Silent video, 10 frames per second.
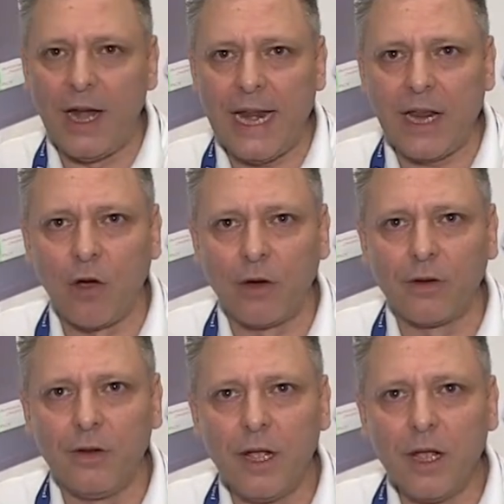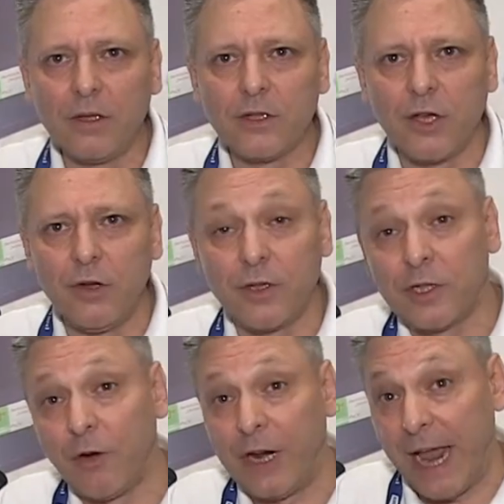a Nikon to
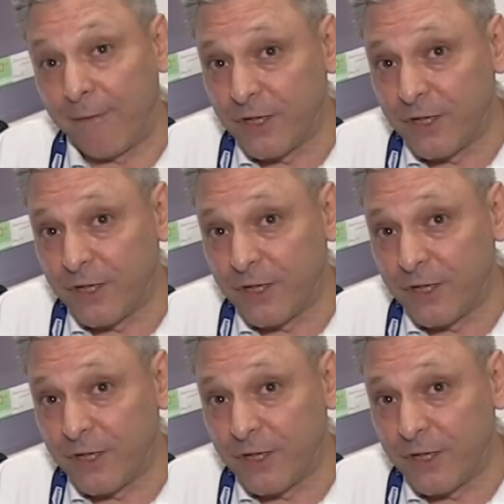Sony F